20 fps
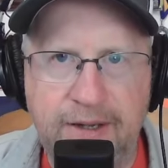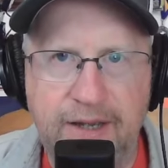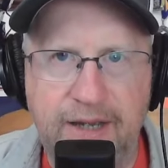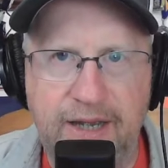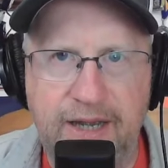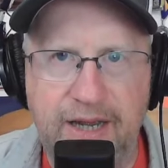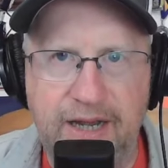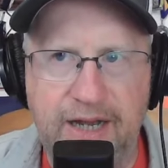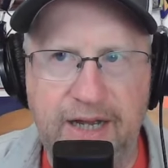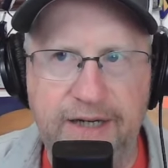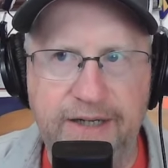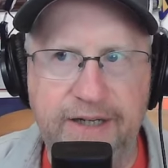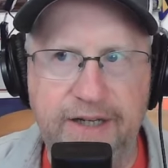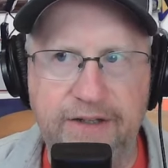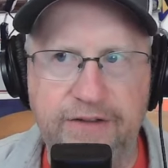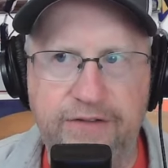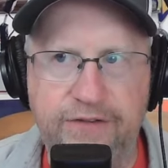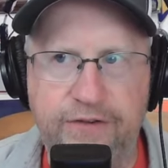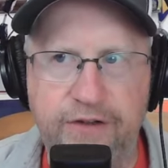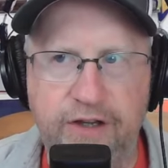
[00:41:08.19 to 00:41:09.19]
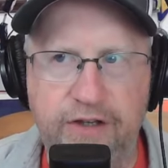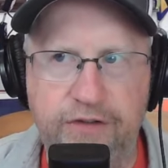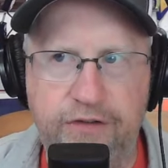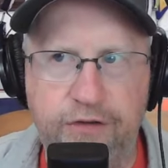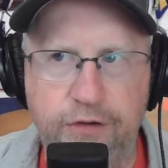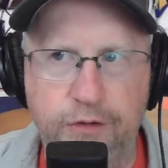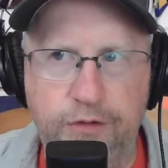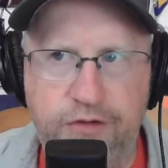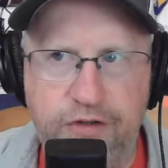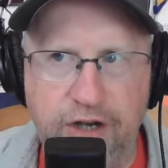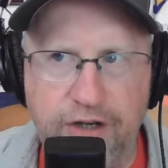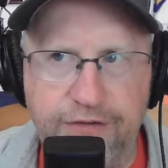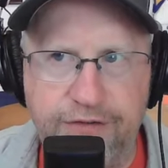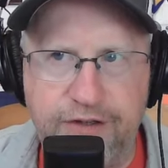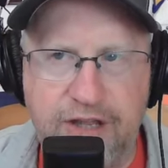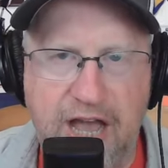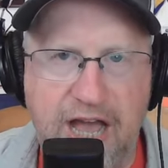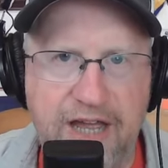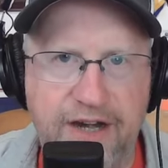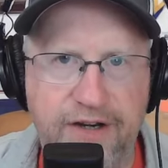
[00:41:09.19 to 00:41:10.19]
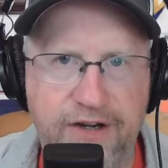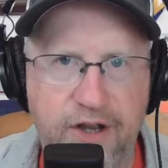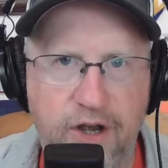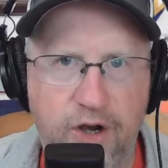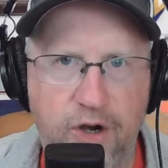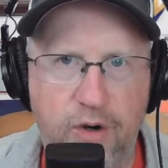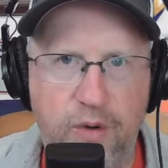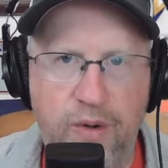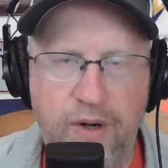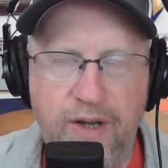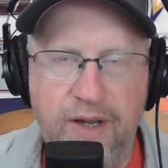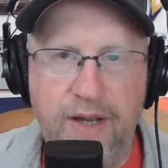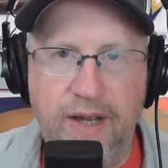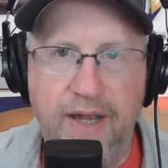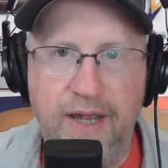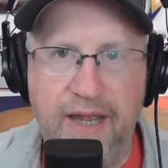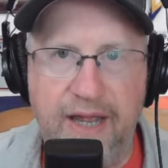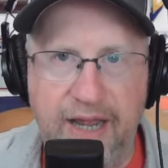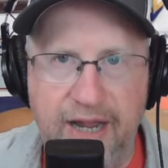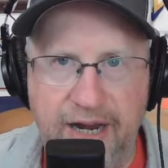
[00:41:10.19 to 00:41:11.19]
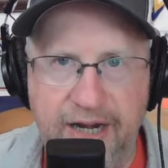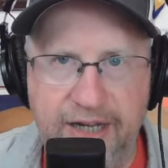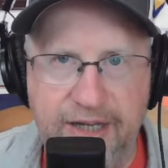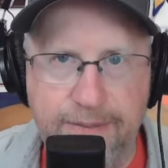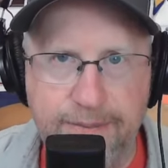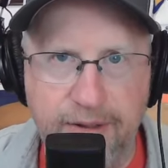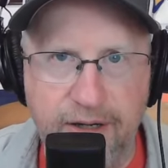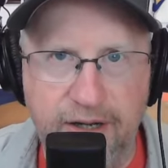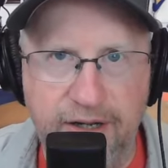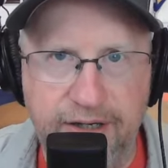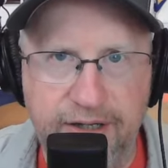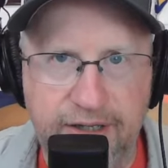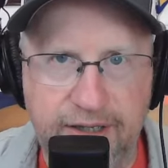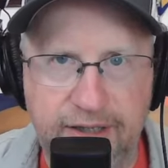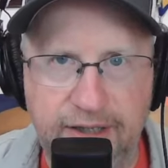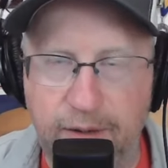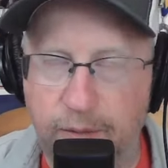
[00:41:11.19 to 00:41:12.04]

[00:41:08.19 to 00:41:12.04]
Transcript: And it's you just got to know anybody.